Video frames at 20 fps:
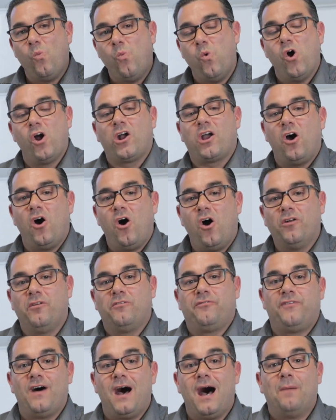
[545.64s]
Work on
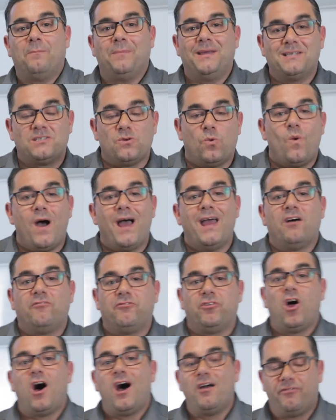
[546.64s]
a farm is a way
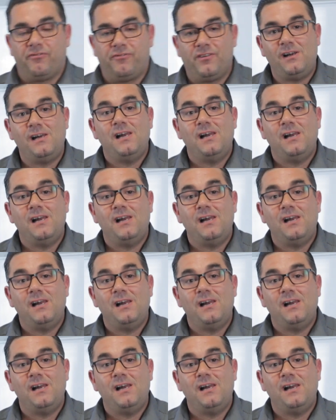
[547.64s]
of life.